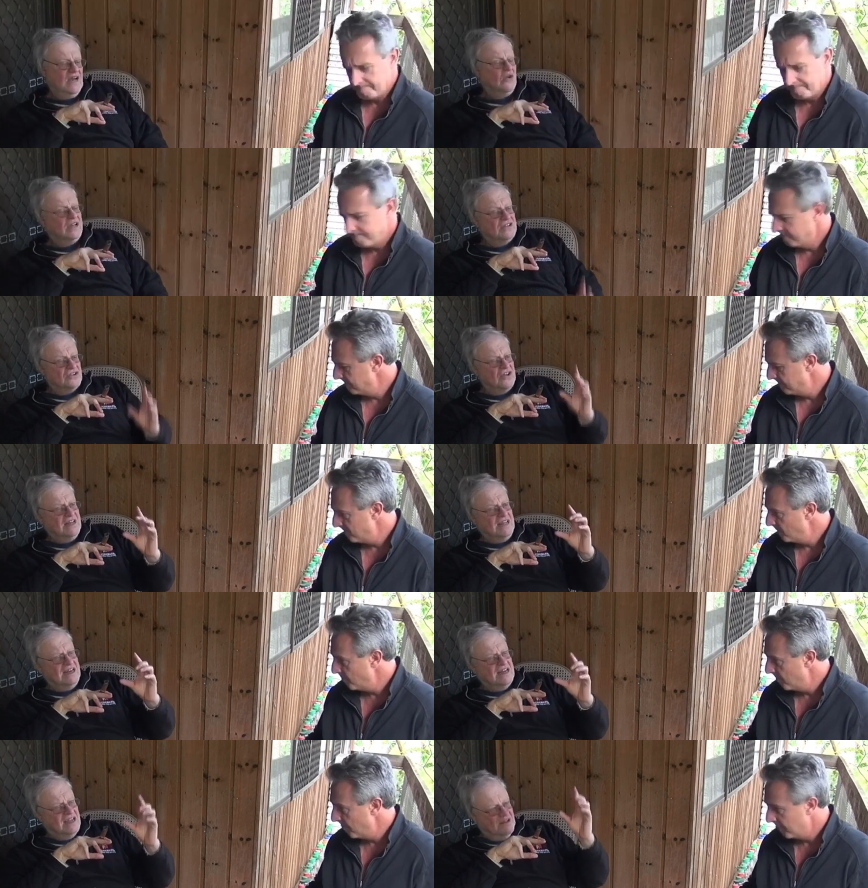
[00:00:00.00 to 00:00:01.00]
Speaker 1: Look, it's
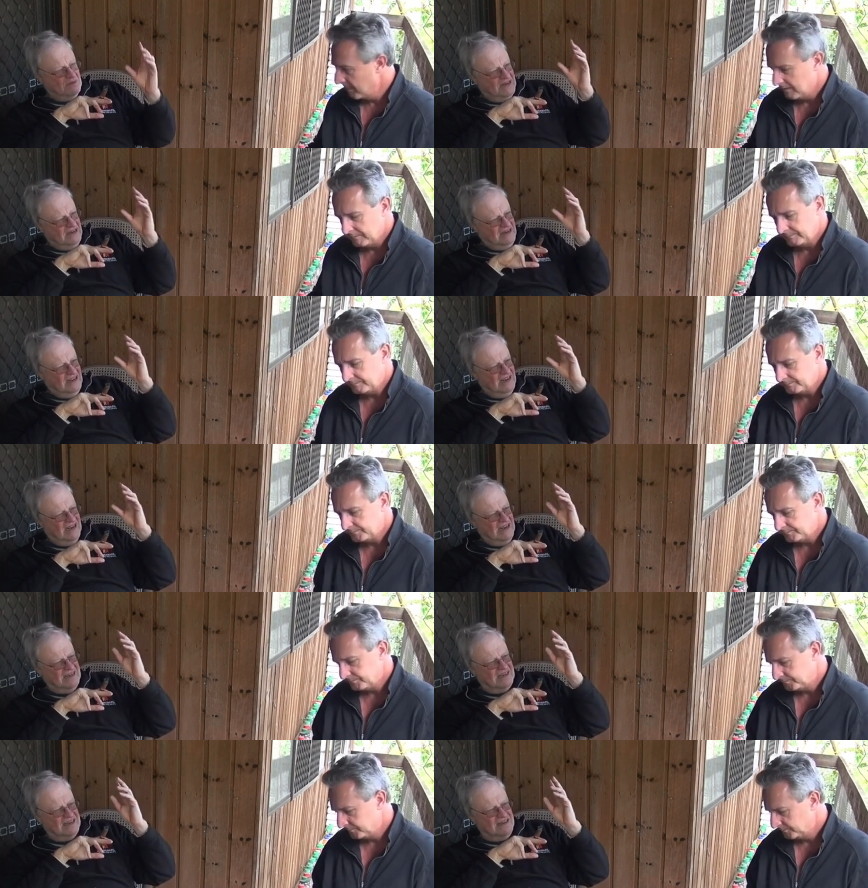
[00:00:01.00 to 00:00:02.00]
certainly, I mean,
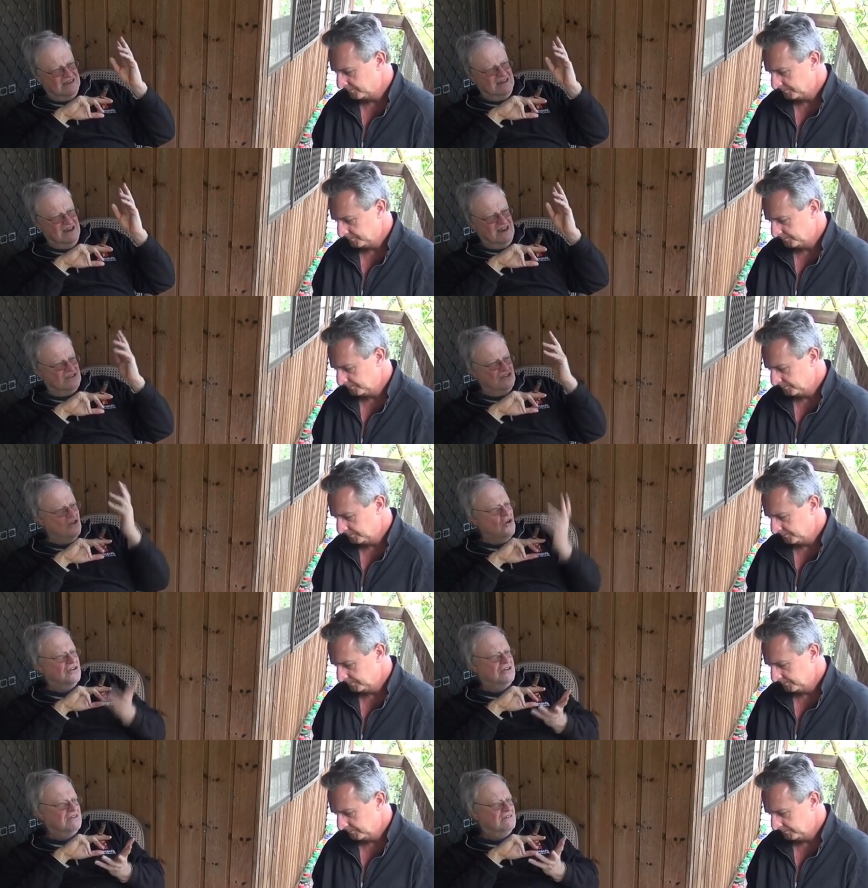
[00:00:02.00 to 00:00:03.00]
it's
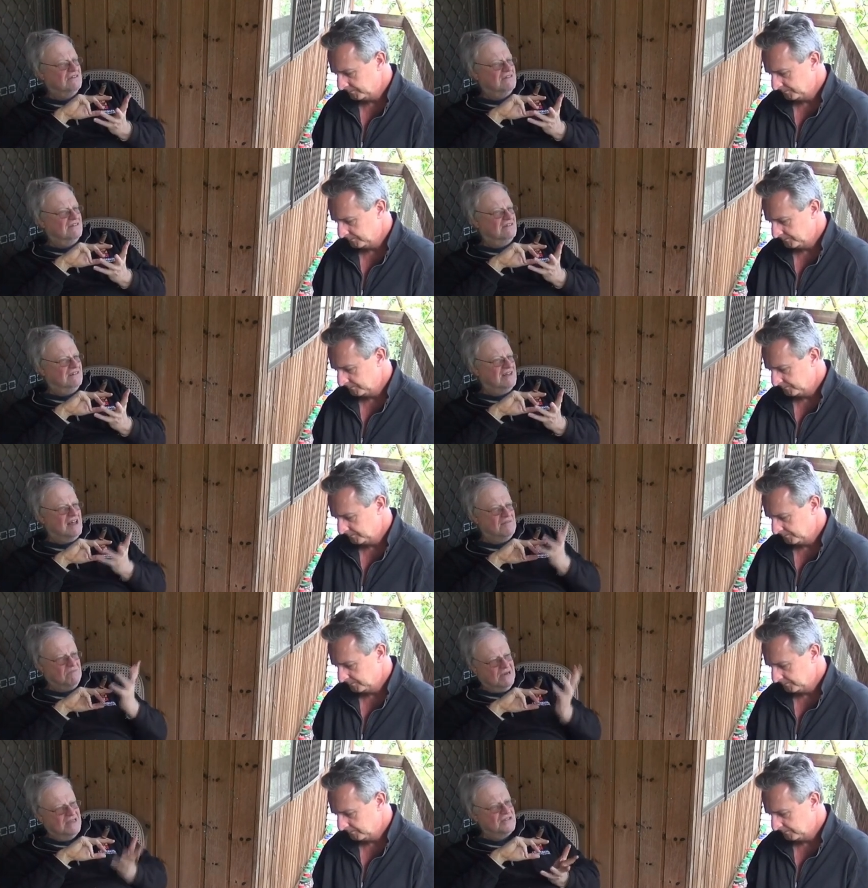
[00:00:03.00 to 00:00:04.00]
not
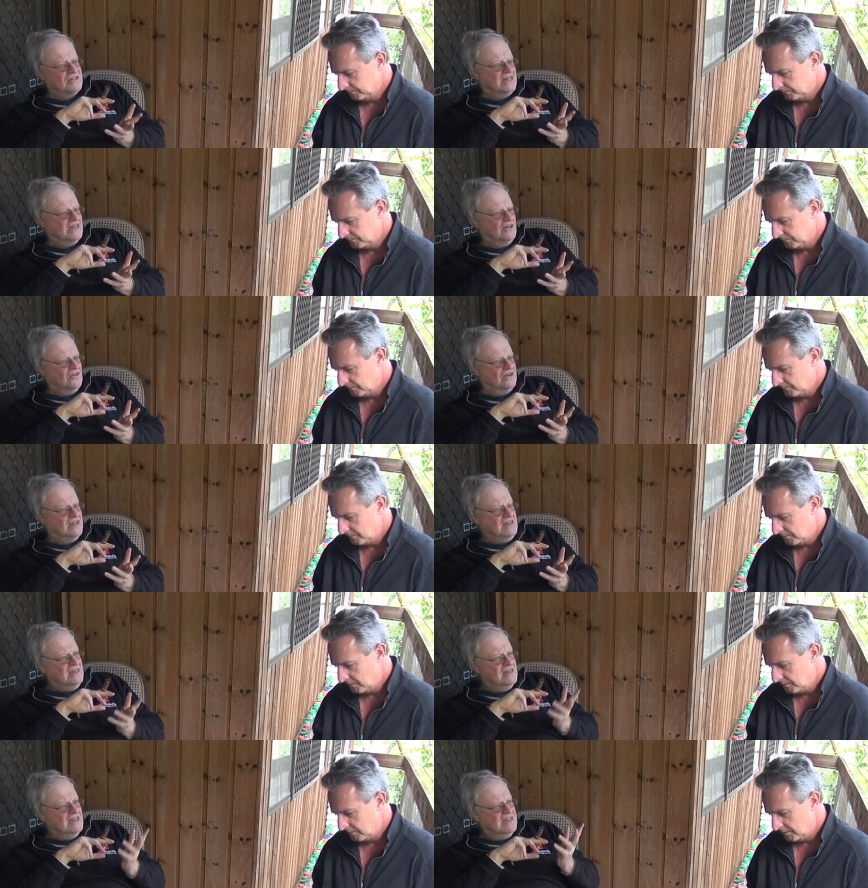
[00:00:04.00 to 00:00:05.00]
unpleasant any longer.
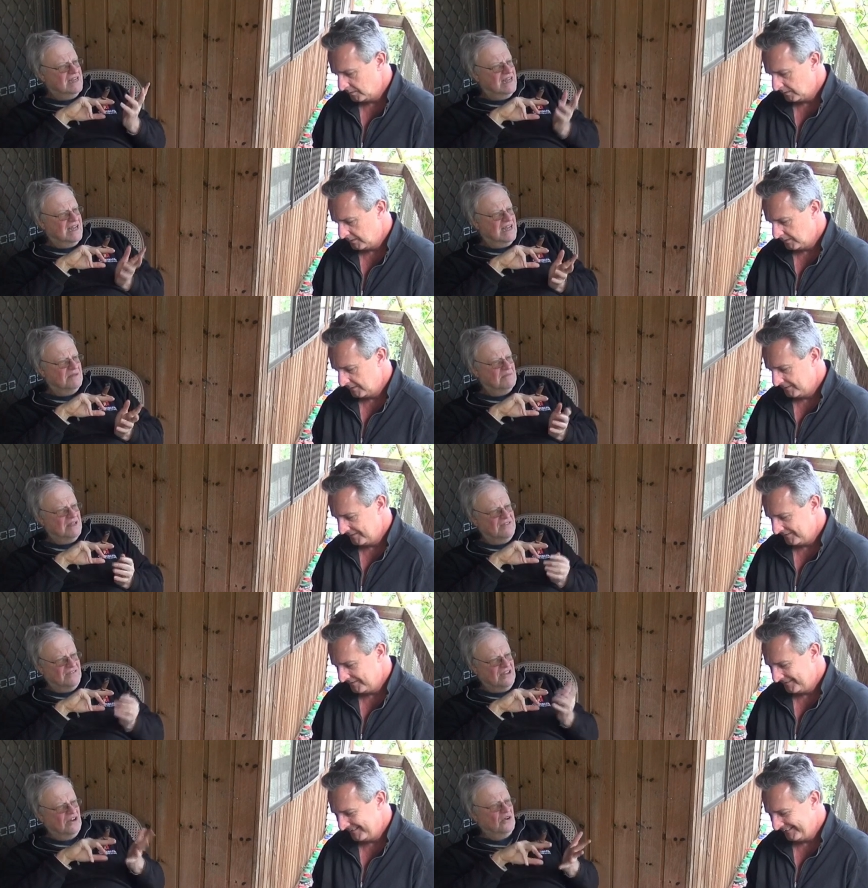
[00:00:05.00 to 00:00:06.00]

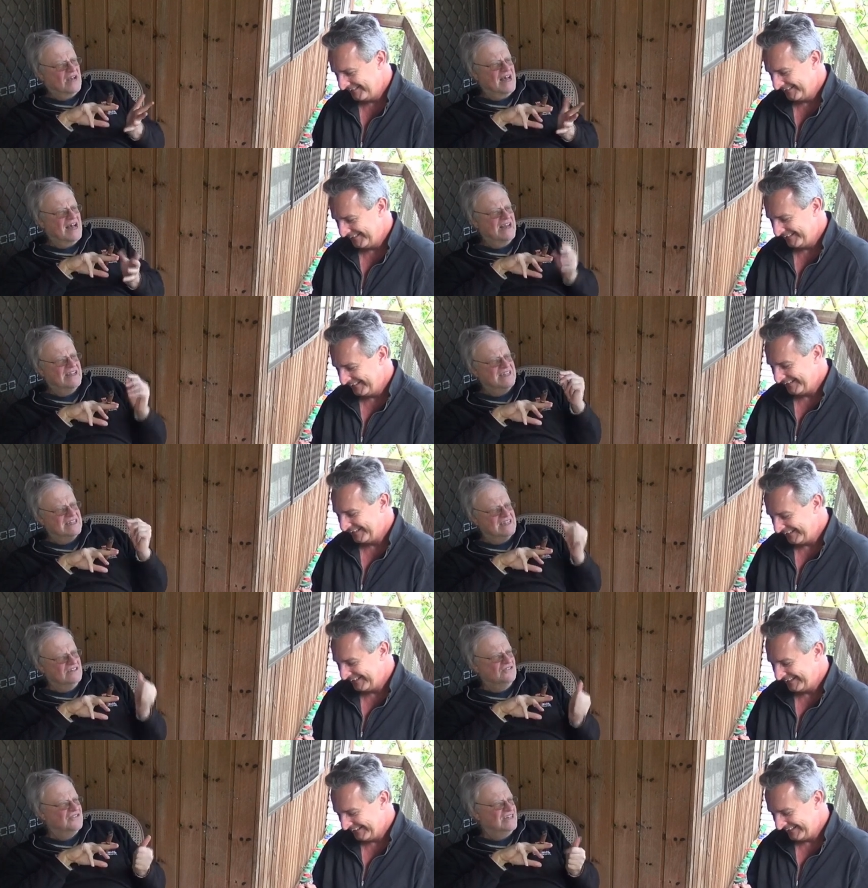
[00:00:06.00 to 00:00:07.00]
If you look hard, you can
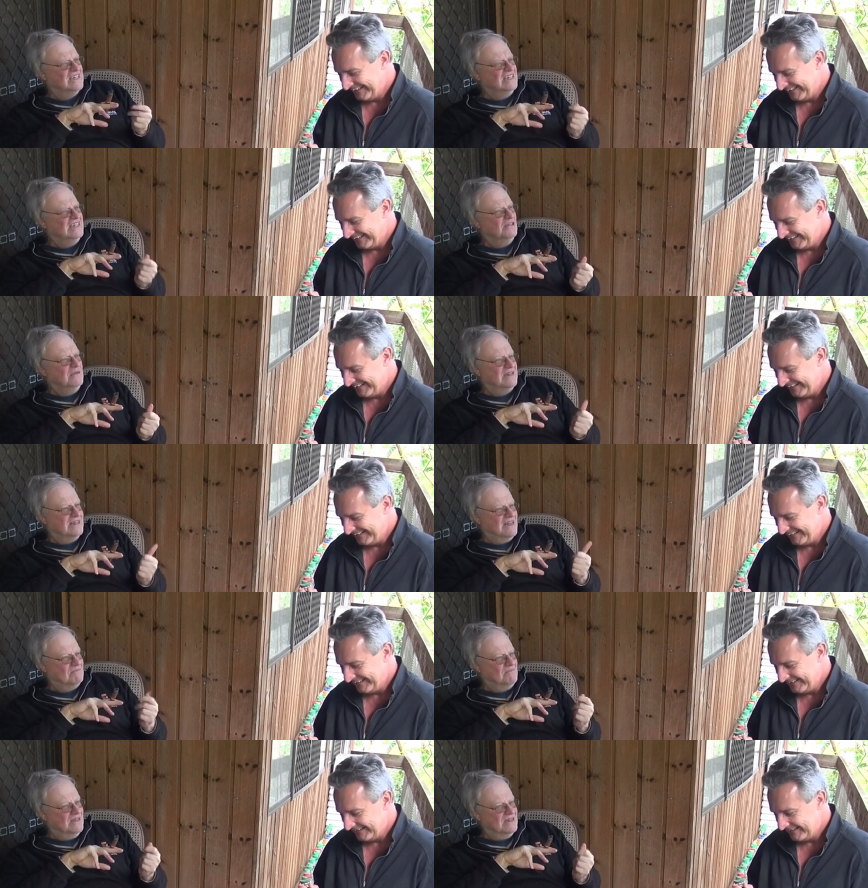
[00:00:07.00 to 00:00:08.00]
still see a little bit of
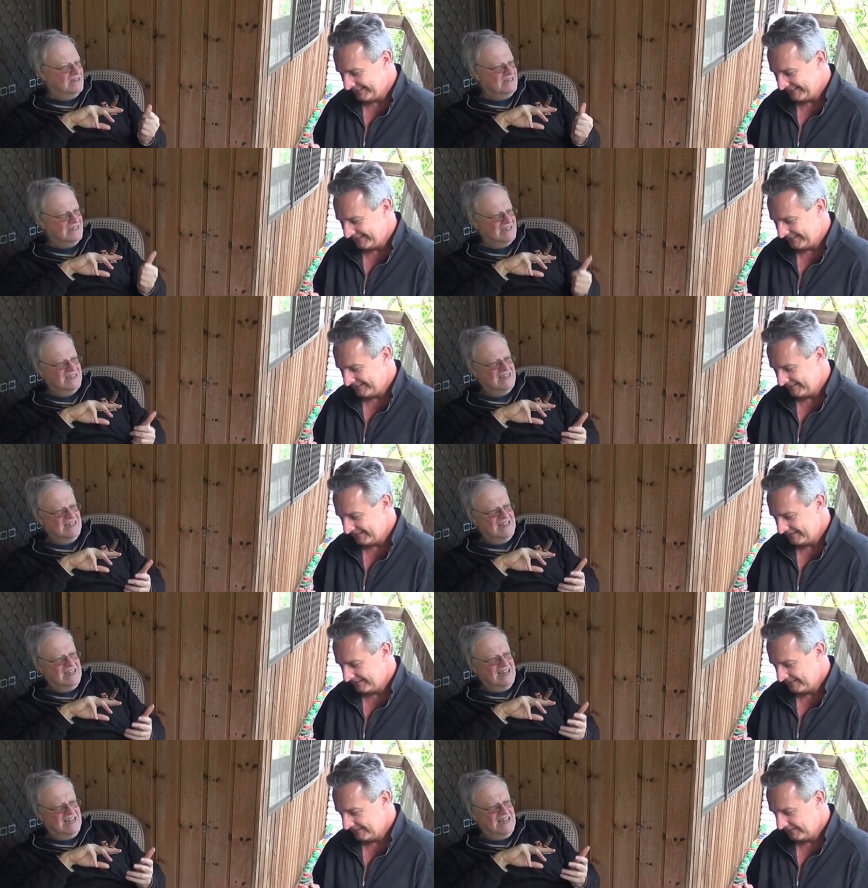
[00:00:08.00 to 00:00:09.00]
that bitterness.
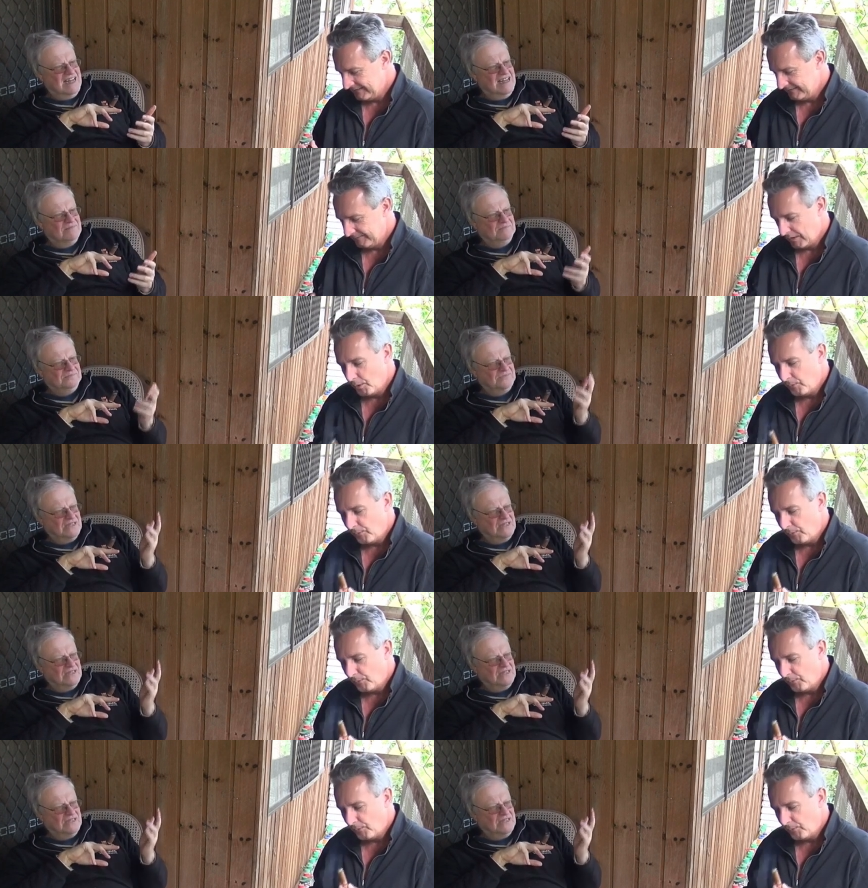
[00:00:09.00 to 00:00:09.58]
But